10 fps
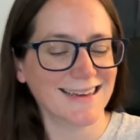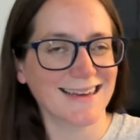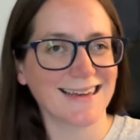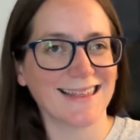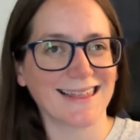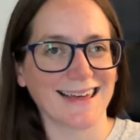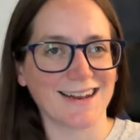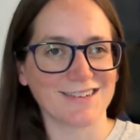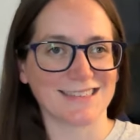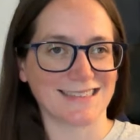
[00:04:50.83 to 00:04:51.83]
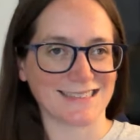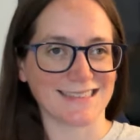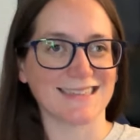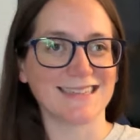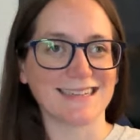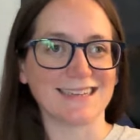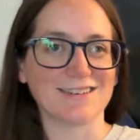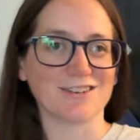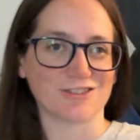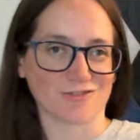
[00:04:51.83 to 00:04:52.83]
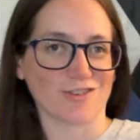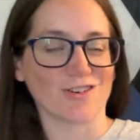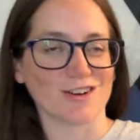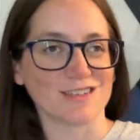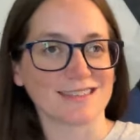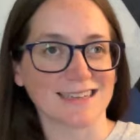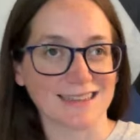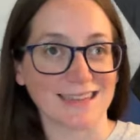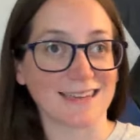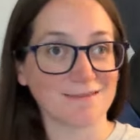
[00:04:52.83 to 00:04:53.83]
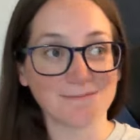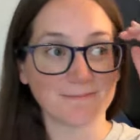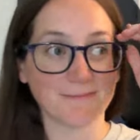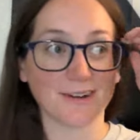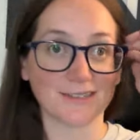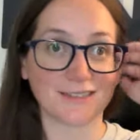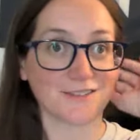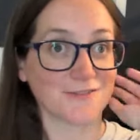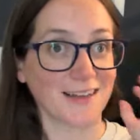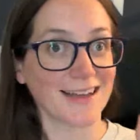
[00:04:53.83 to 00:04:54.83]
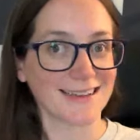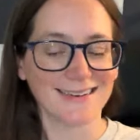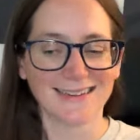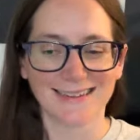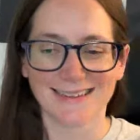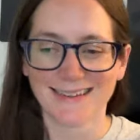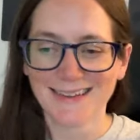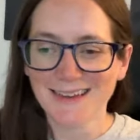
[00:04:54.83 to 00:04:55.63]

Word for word: that are still in her drawers, and they are still fine. All